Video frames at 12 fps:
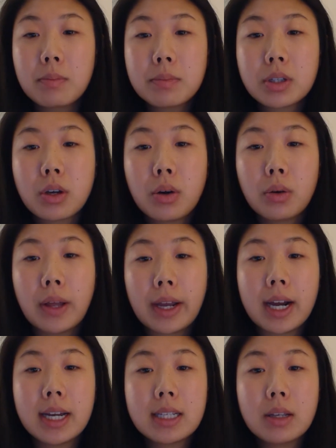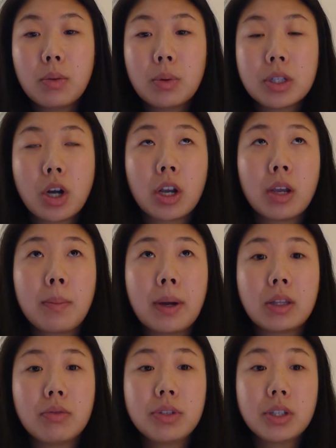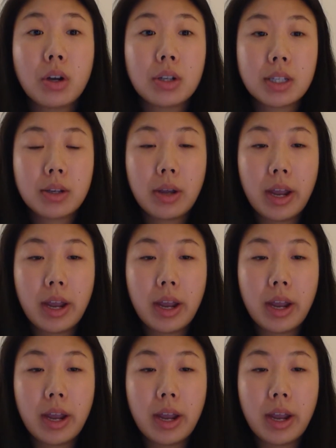So like I was talking about the results